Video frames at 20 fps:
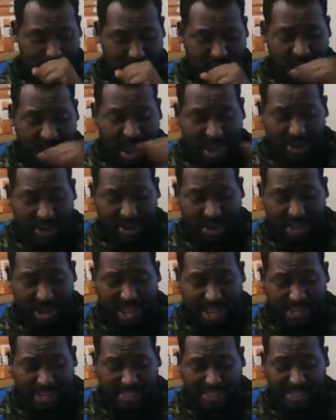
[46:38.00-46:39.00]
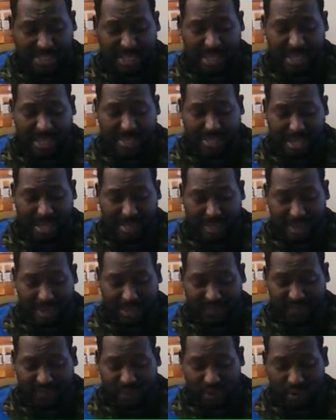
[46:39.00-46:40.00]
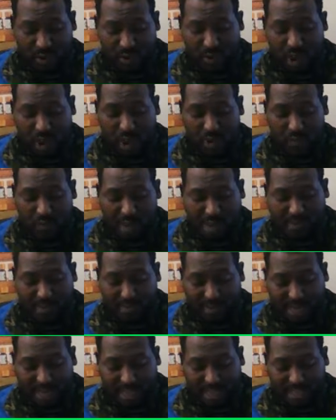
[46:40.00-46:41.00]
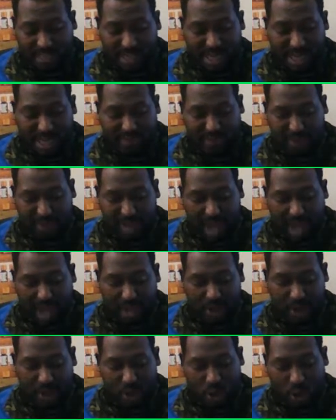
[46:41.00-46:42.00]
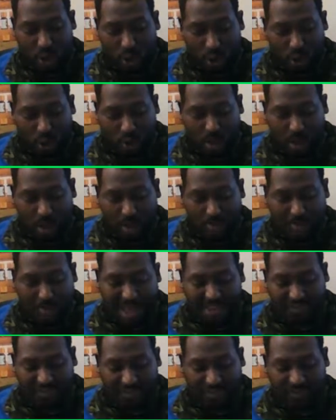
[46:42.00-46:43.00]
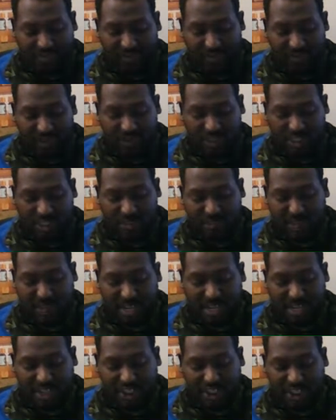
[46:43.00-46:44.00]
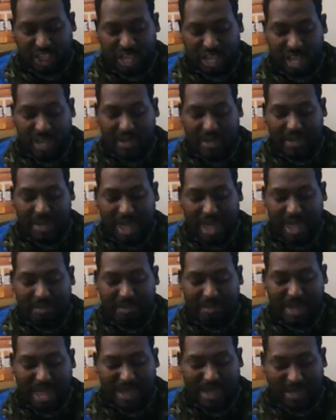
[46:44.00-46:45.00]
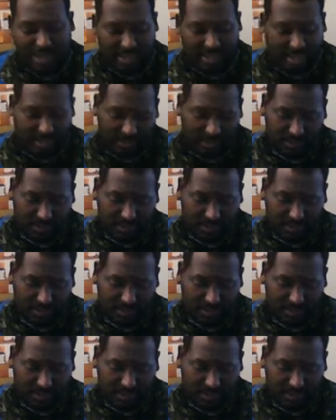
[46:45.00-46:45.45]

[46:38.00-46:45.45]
Other anti-anemic food are red beets, apricot, whole passion fruit, spinach, lamb lettuce.